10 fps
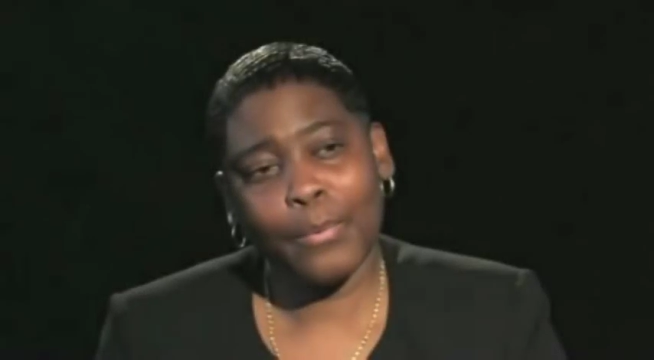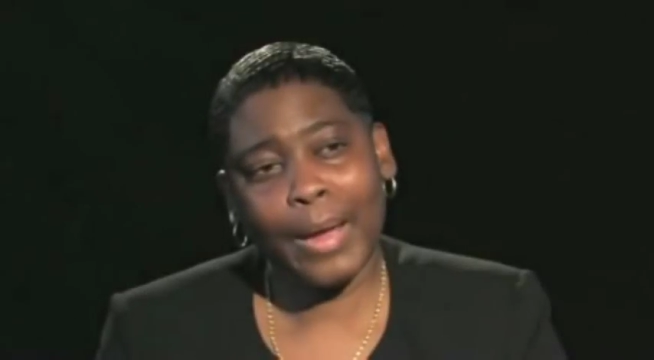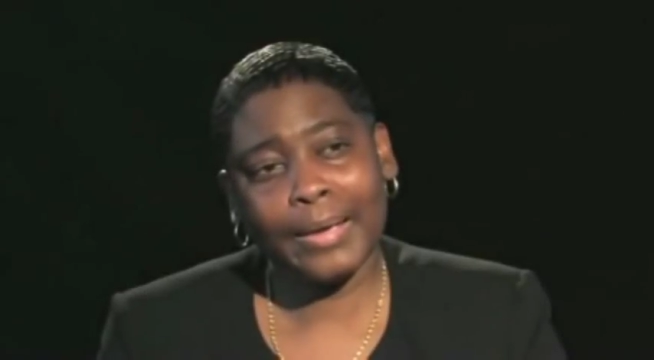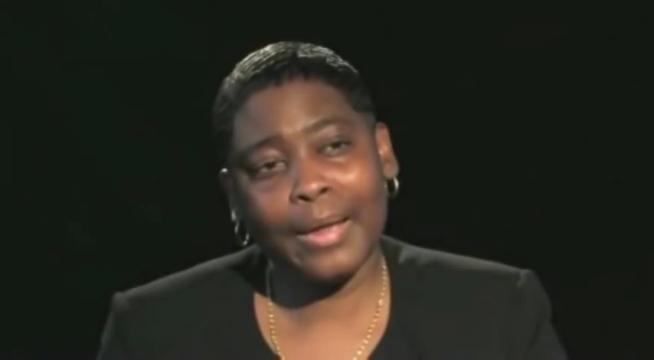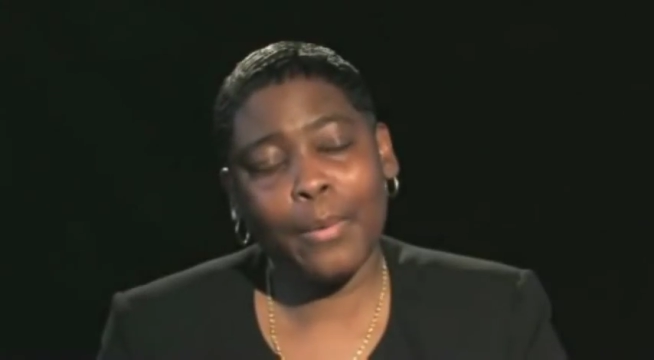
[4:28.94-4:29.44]

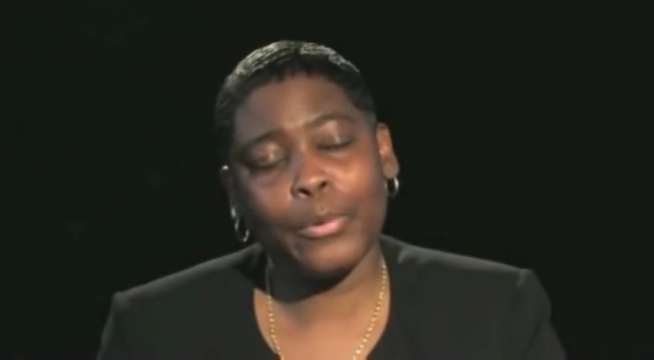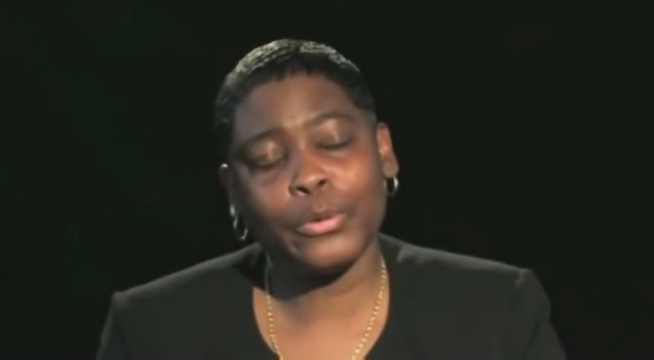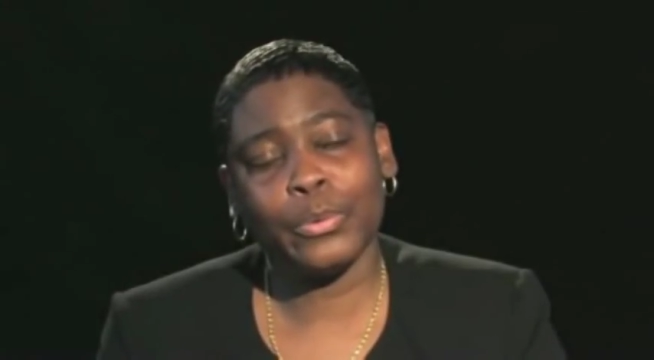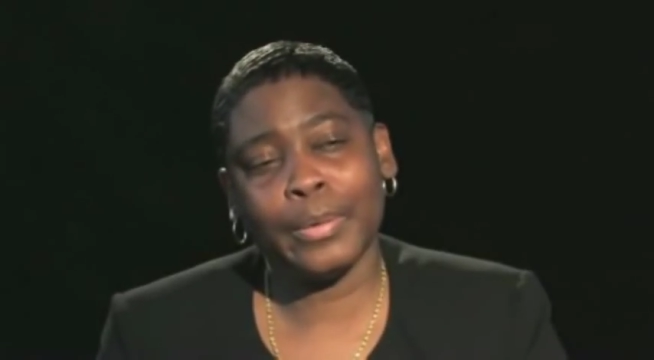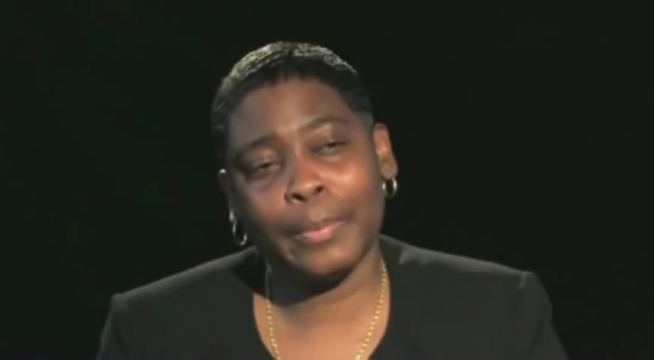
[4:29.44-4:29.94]
Right now we're
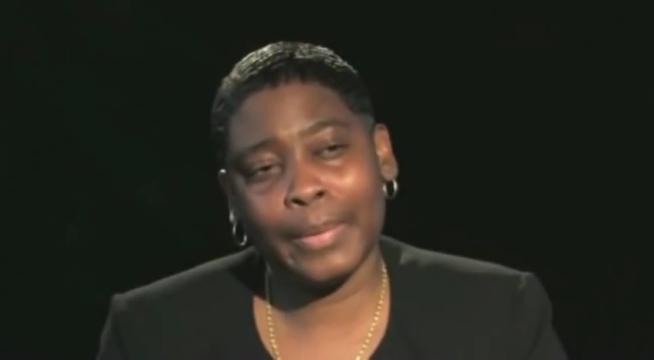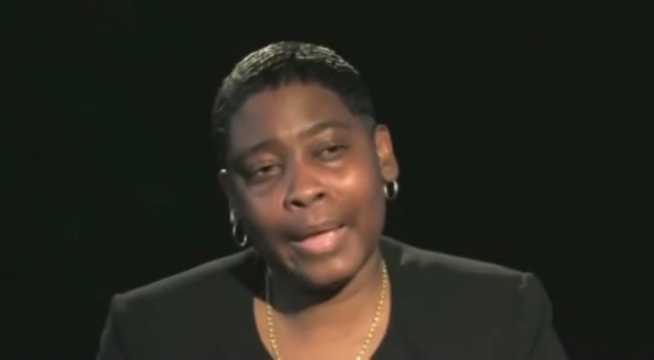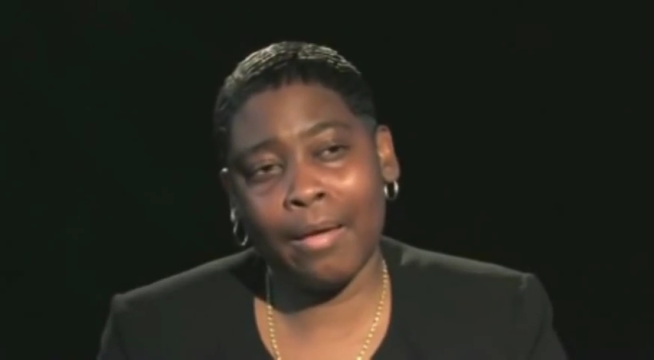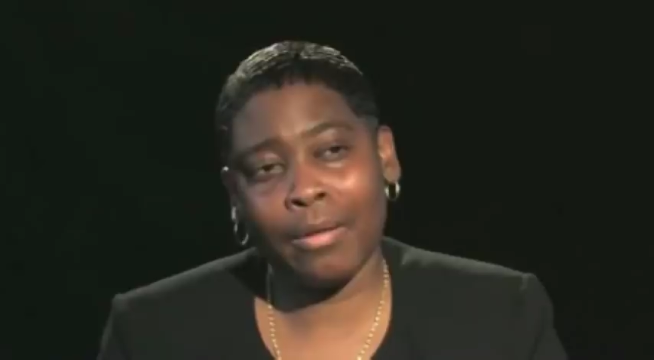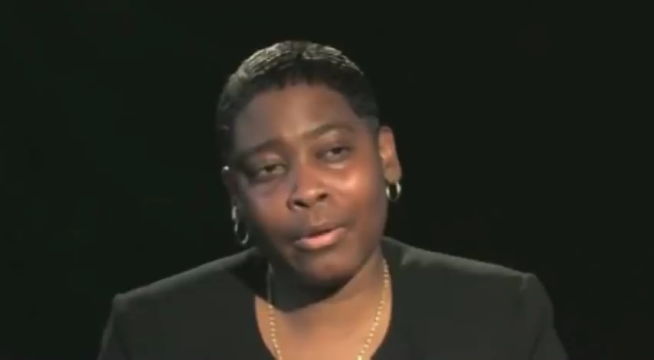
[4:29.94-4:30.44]
doing a
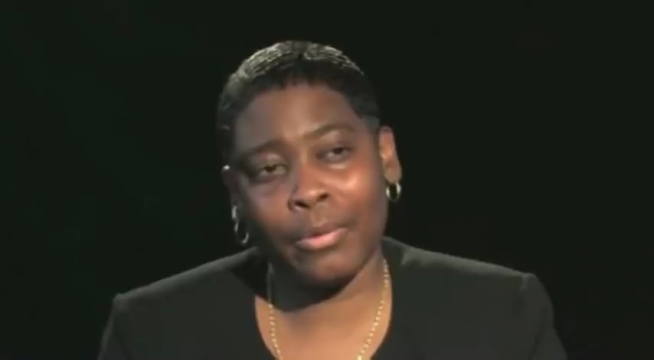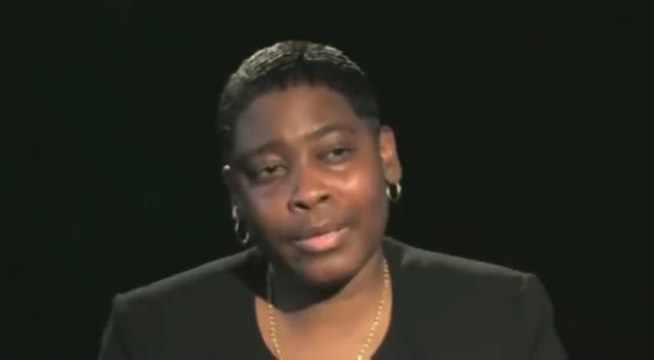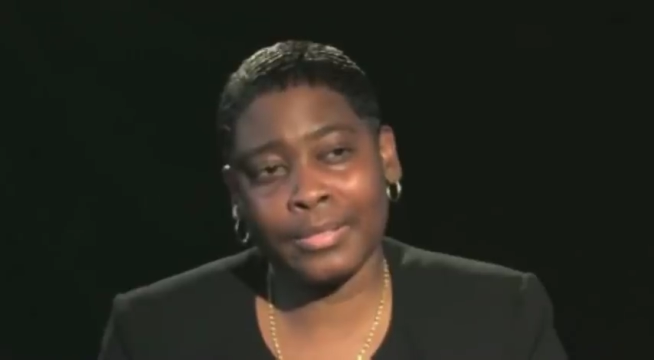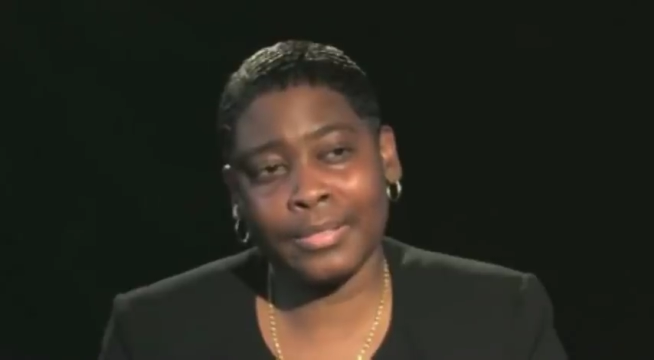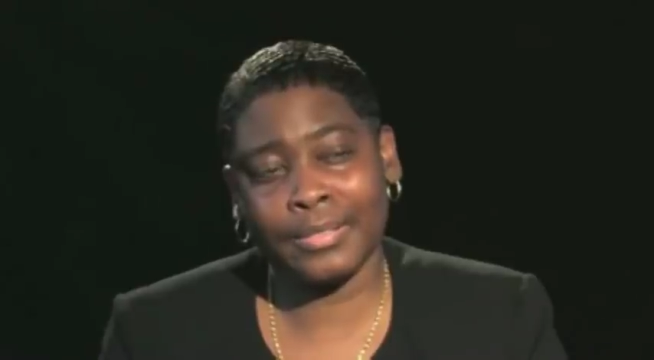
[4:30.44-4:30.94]
play all
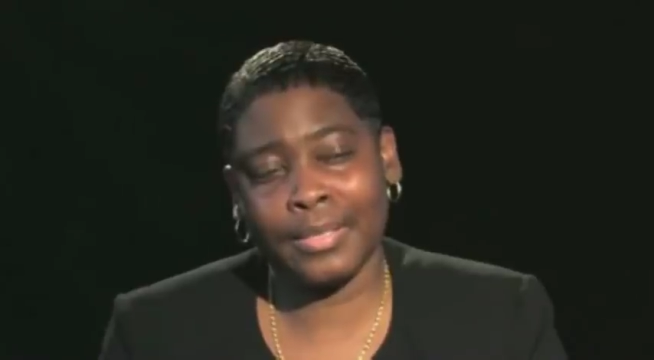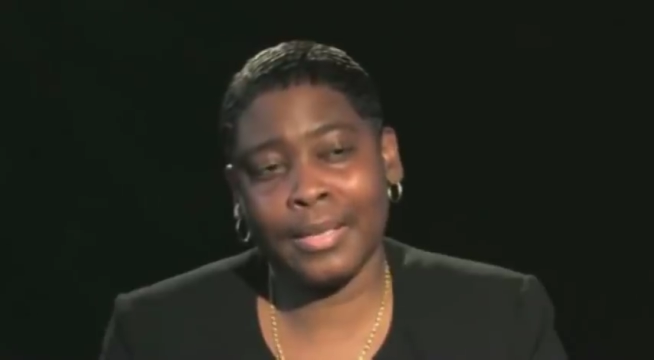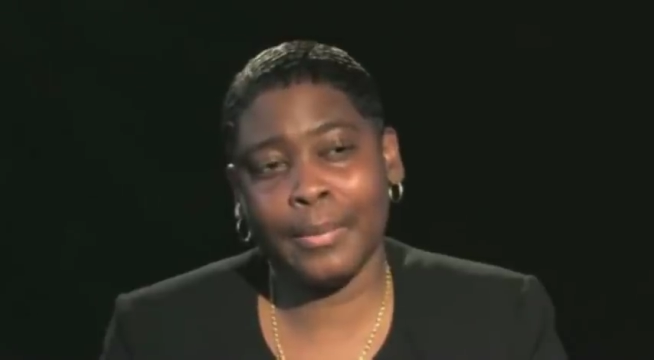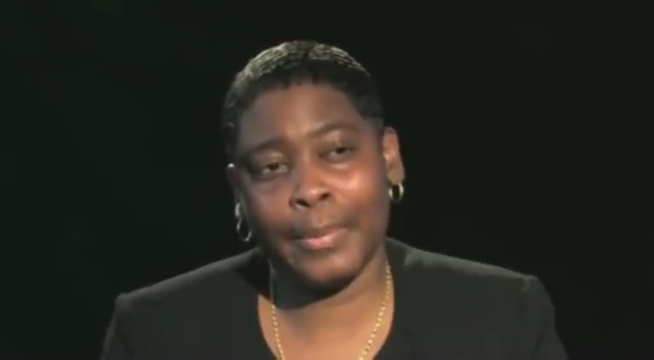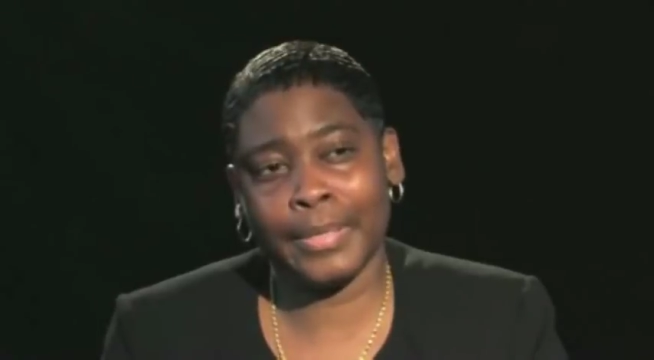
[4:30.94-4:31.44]
across the
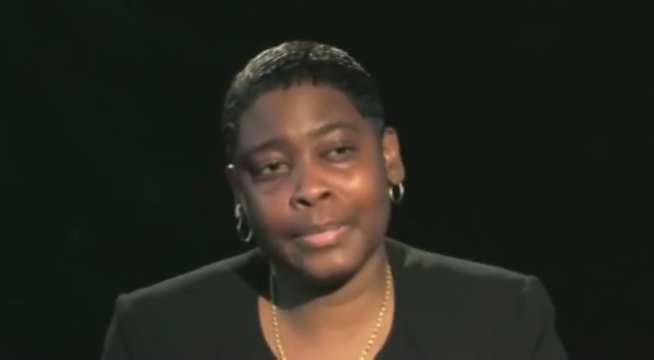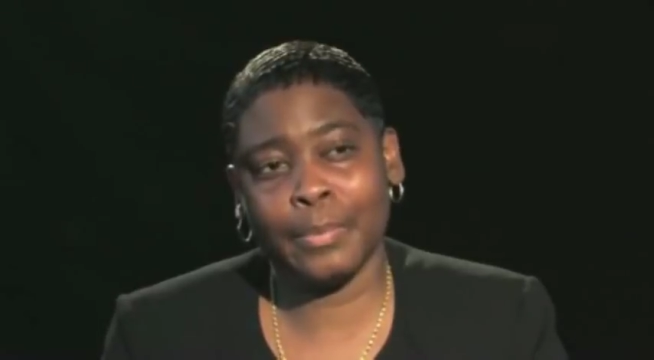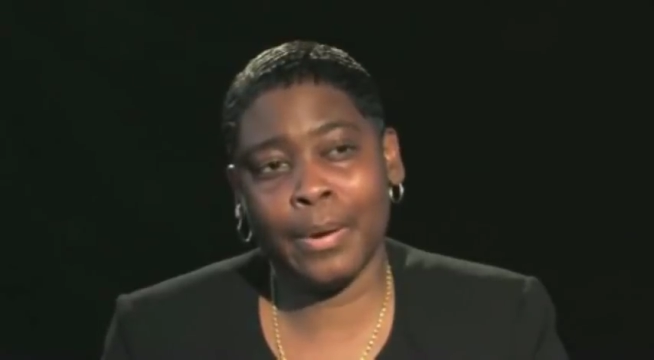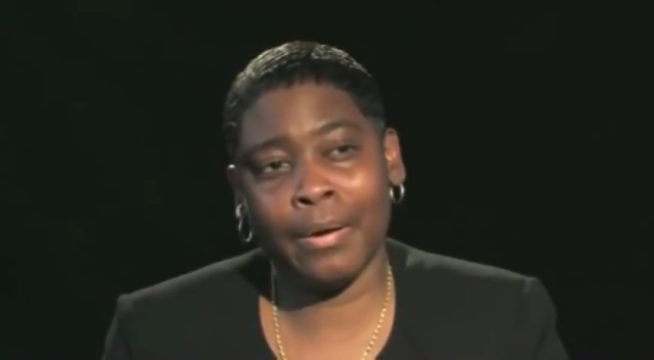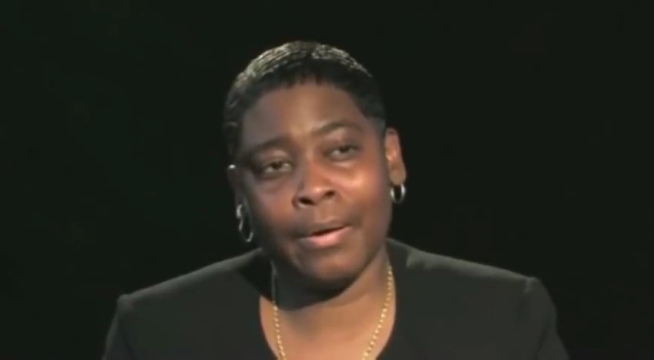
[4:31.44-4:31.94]
city of
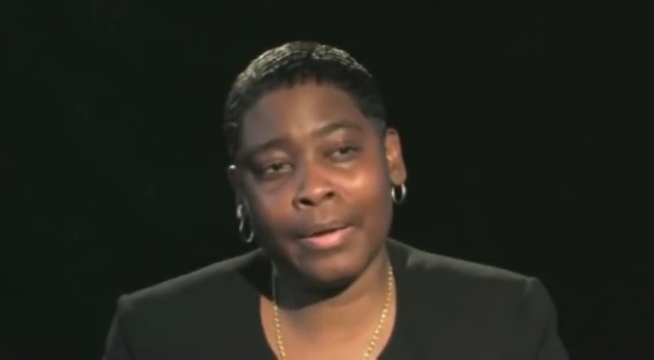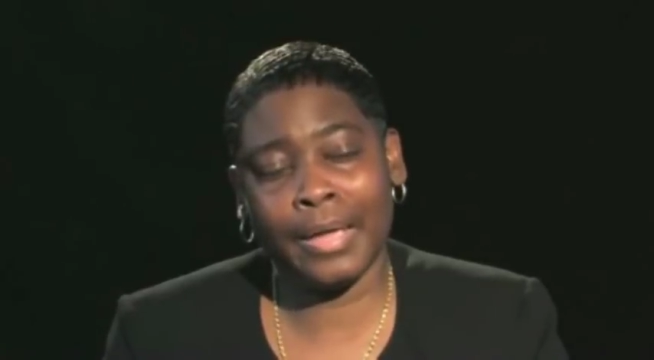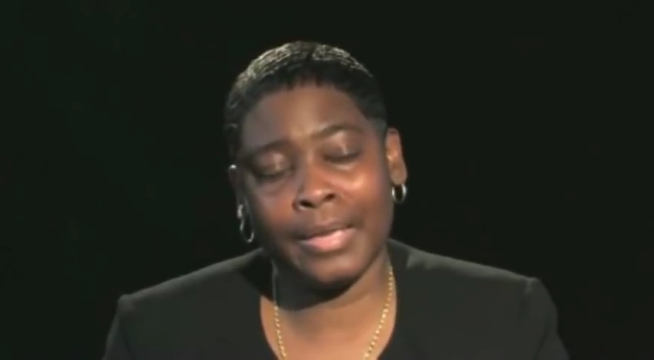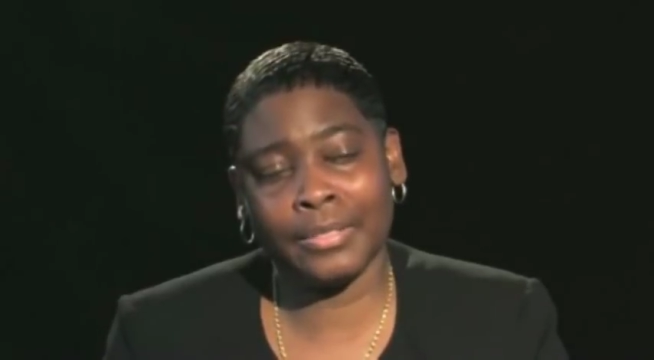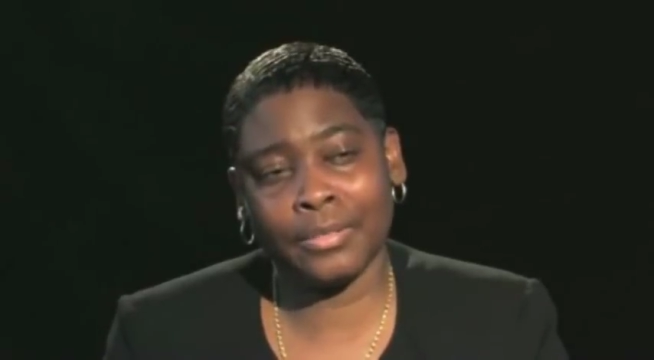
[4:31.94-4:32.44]
Pittsburgh,
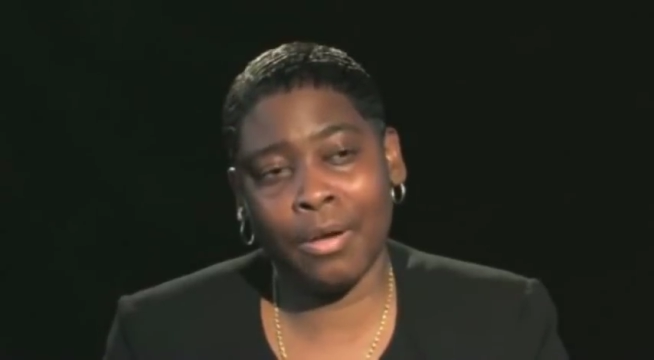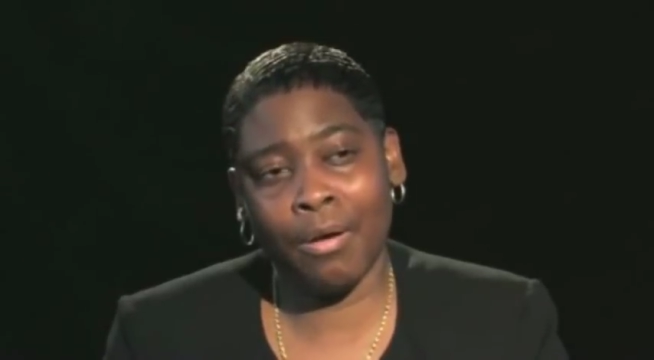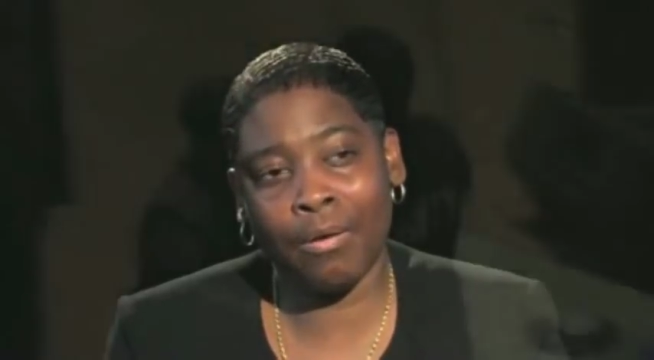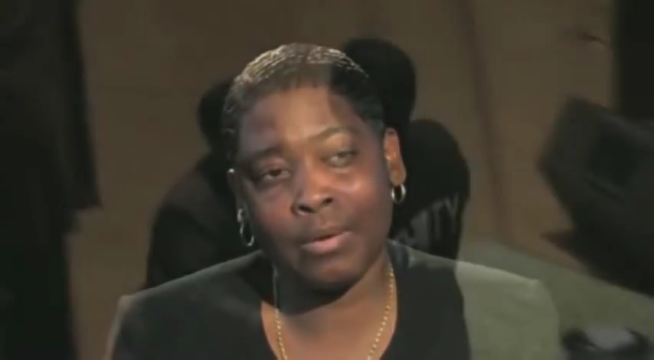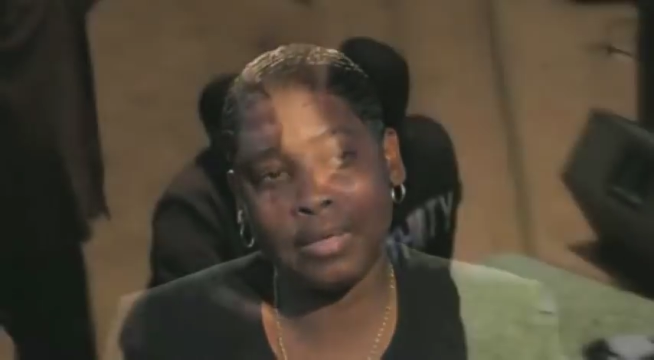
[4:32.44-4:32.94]
and it's called